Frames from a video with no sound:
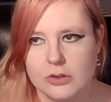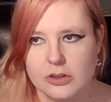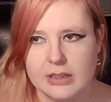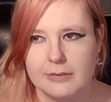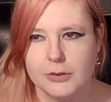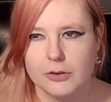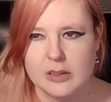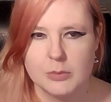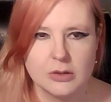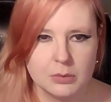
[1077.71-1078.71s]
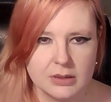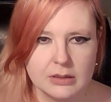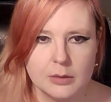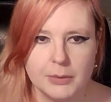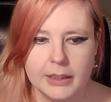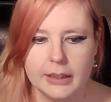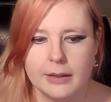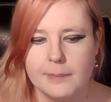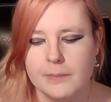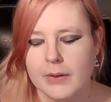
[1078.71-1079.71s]
just after Christmas when I started playing
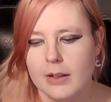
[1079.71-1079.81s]
it.